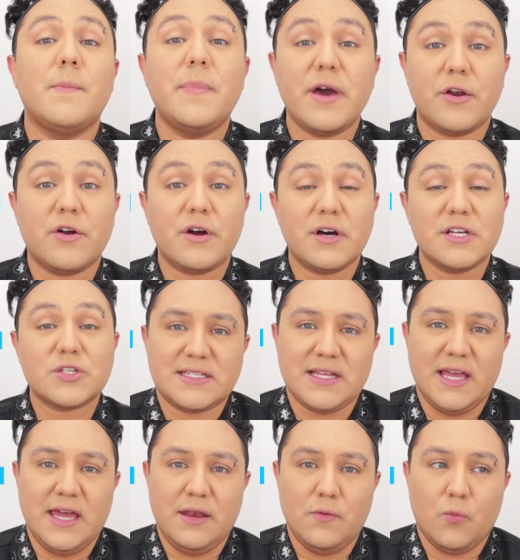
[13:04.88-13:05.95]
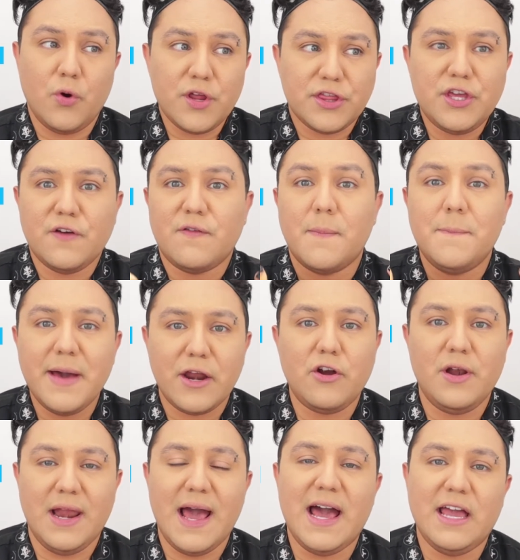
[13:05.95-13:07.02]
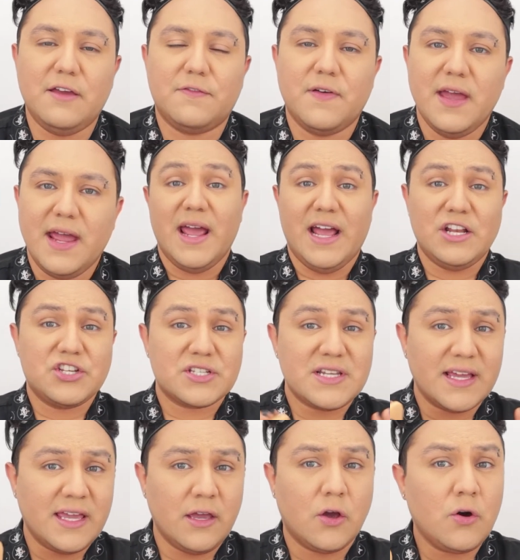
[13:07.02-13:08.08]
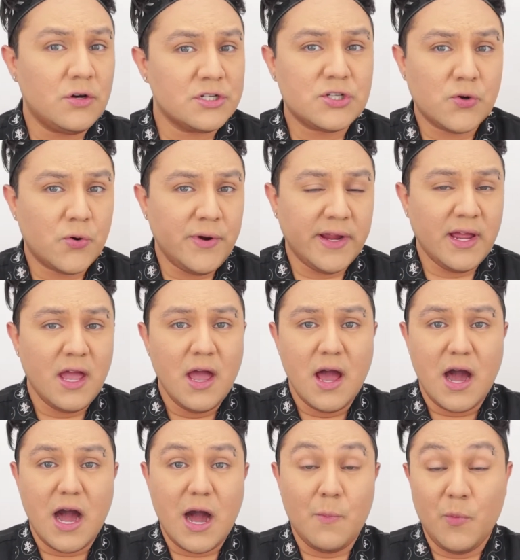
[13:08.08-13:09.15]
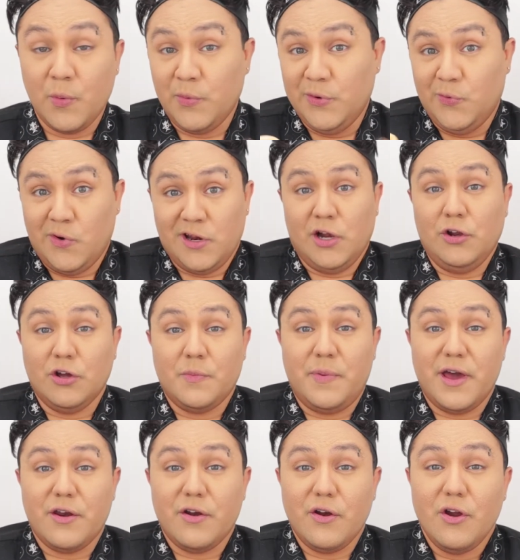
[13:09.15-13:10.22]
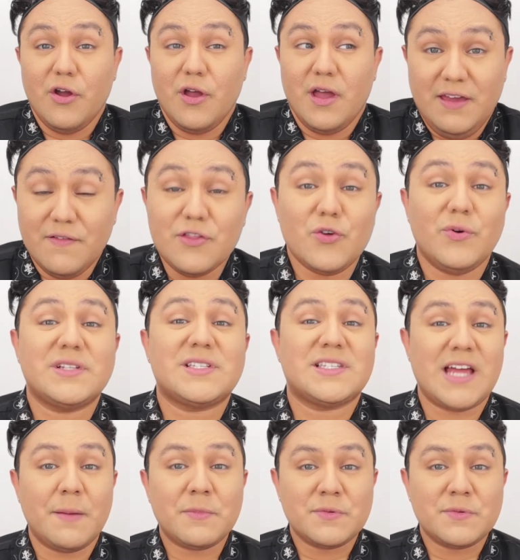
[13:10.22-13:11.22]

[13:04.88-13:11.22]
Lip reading: a better us and worthy of a better life. And just like in contouring, when we want to look better, even though it's time